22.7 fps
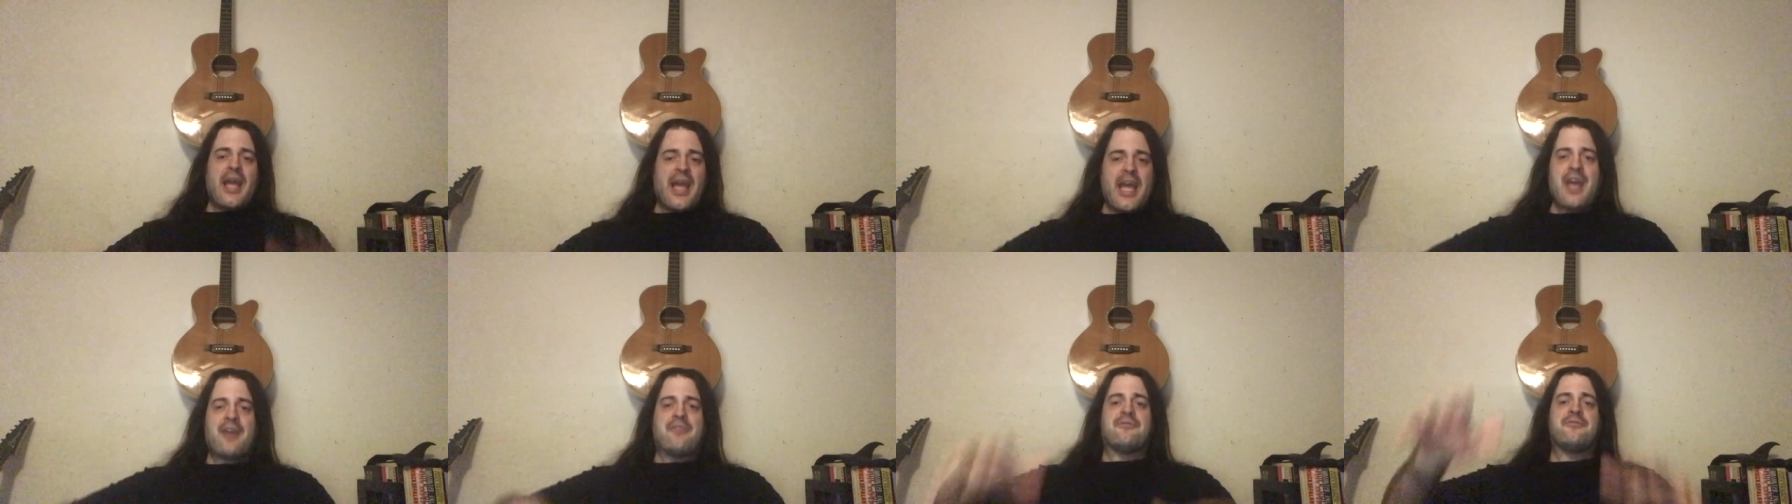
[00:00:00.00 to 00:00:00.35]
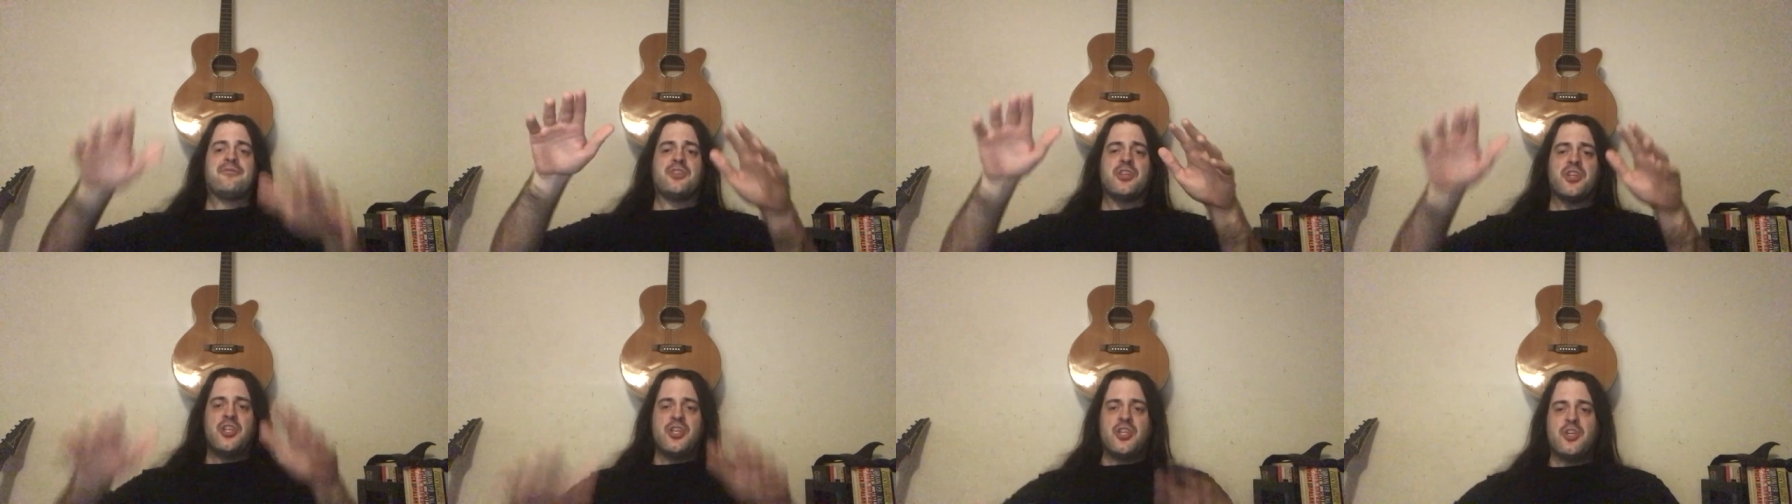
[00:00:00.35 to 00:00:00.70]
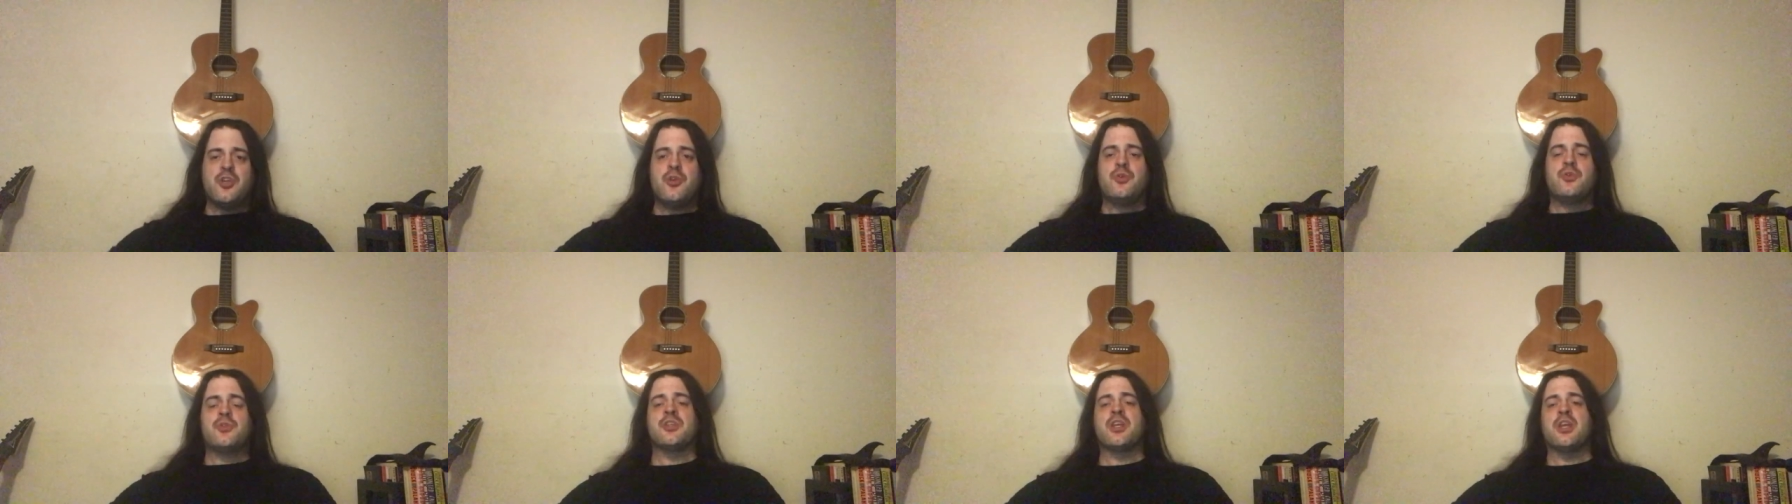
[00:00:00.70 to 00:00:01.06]
have to
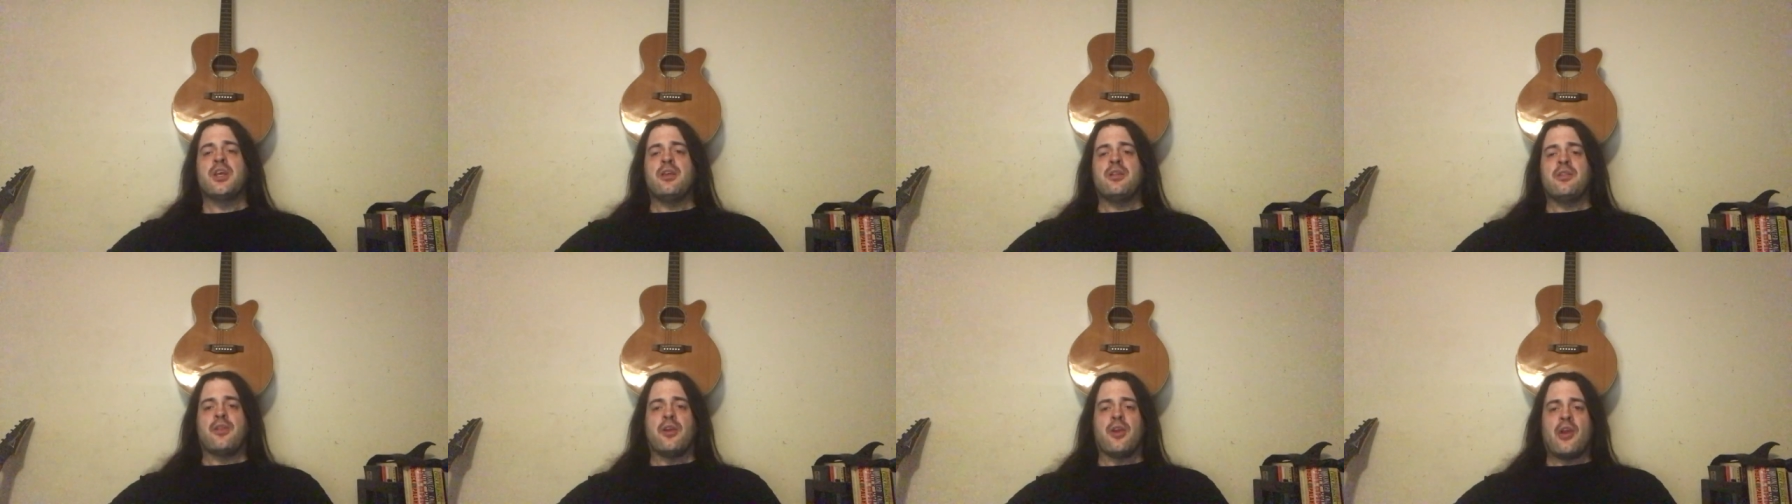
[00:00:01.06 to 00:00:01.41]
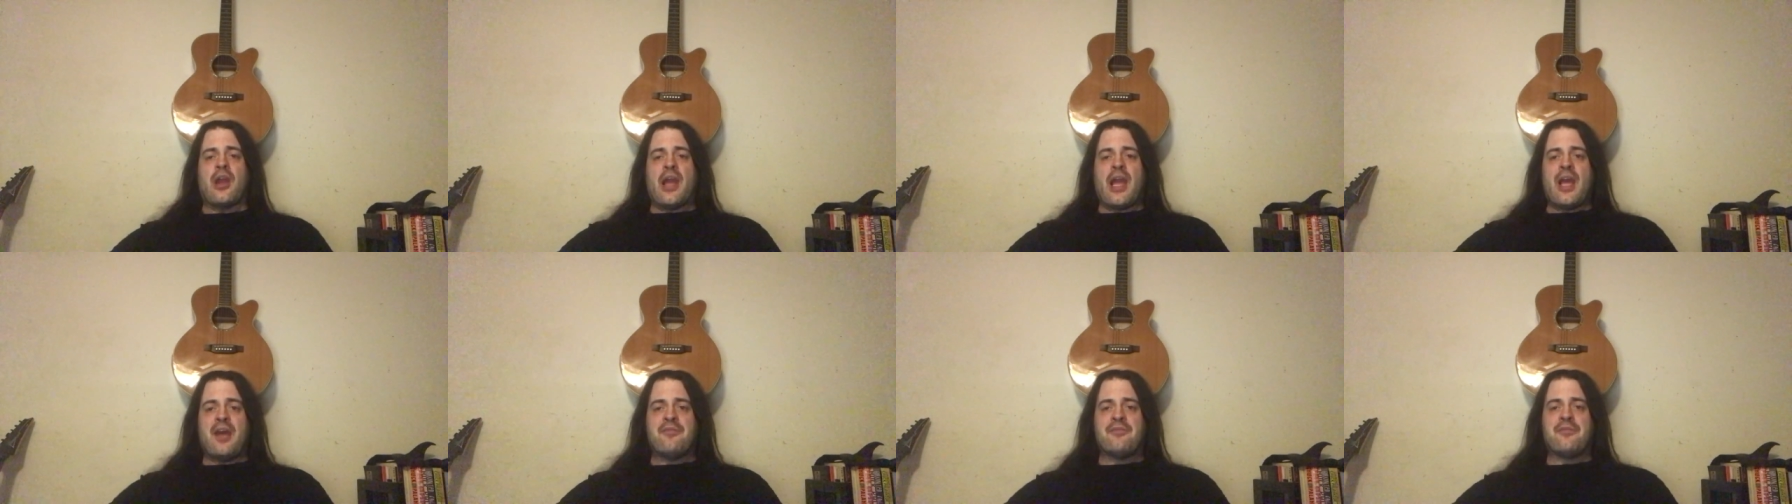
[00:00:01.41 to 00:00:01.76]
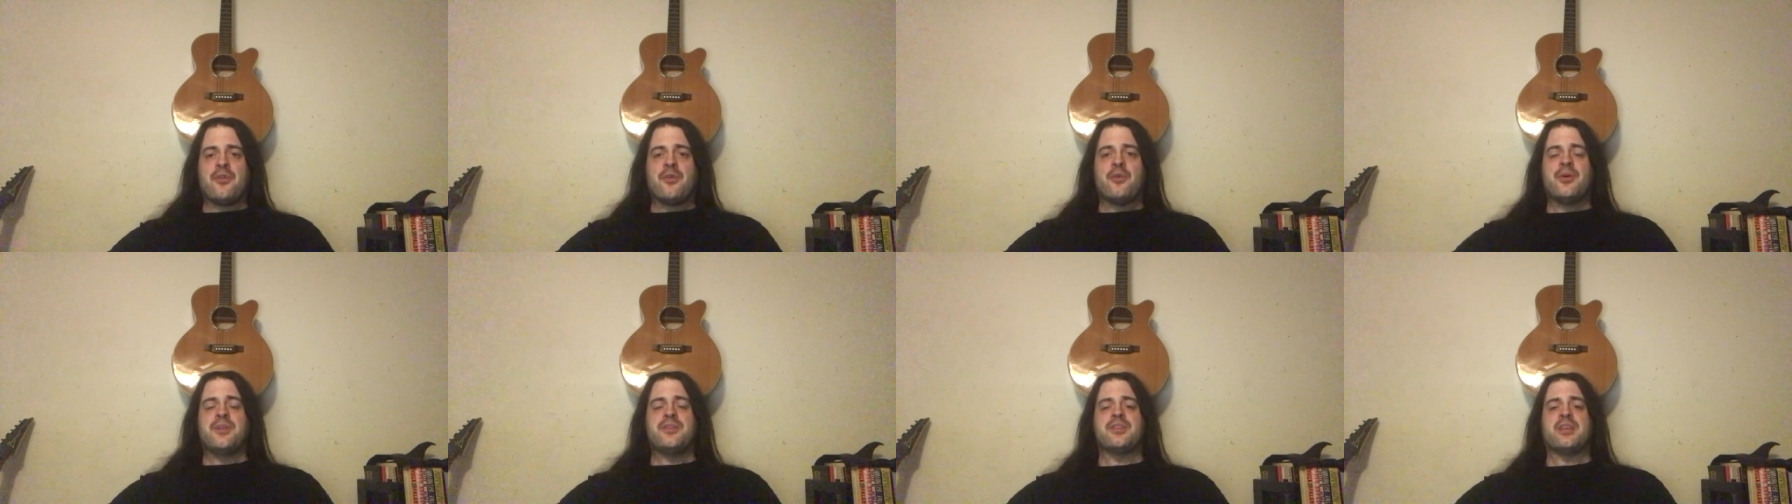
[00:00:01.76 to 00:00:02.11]
use their
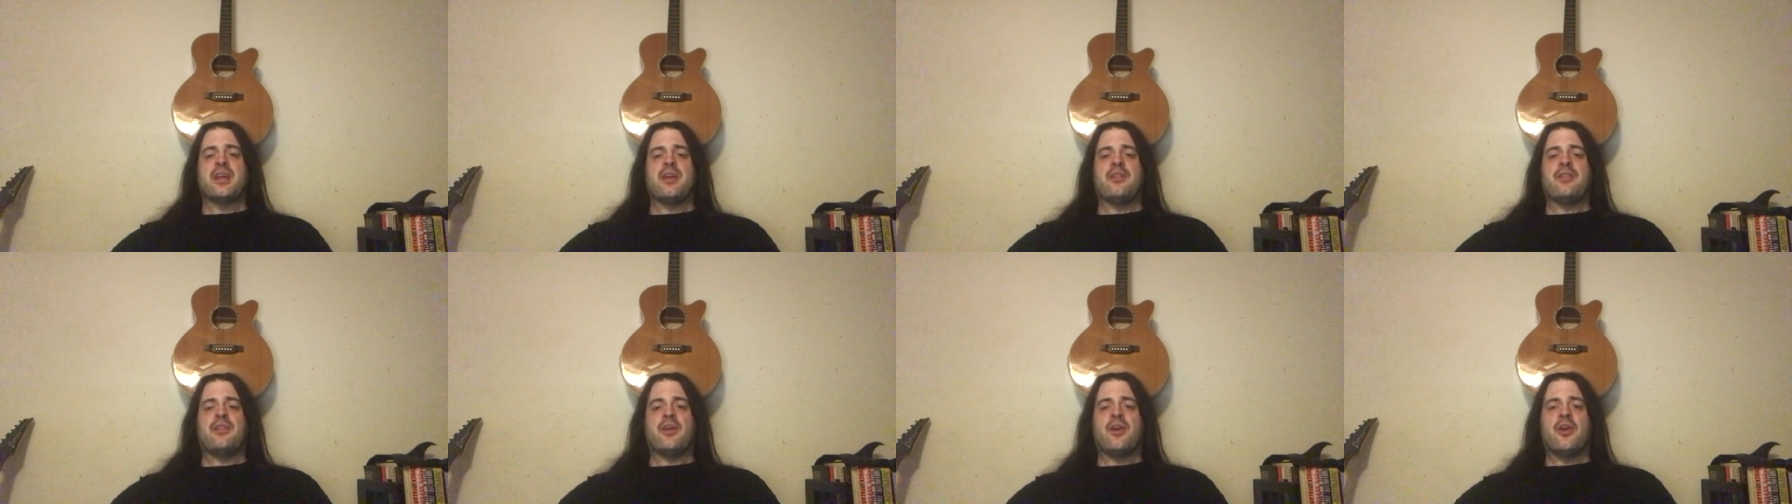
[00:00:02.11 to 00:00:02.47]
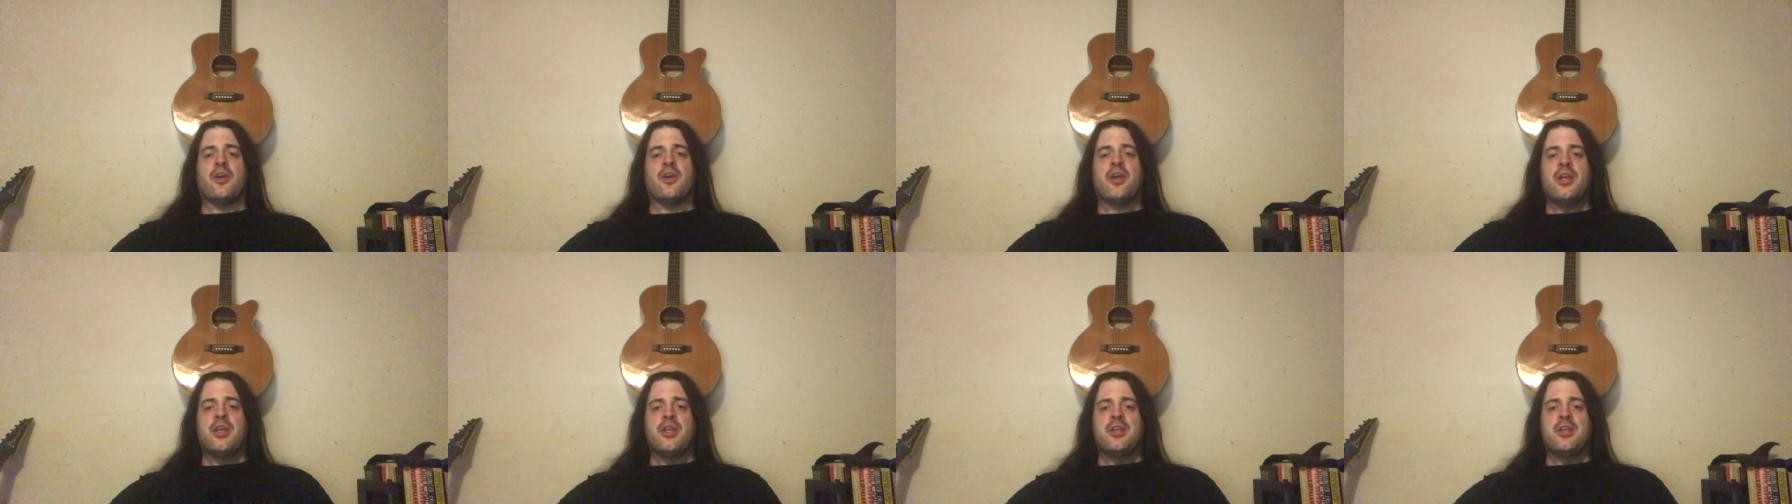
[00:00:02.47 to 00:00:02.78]
affluence and their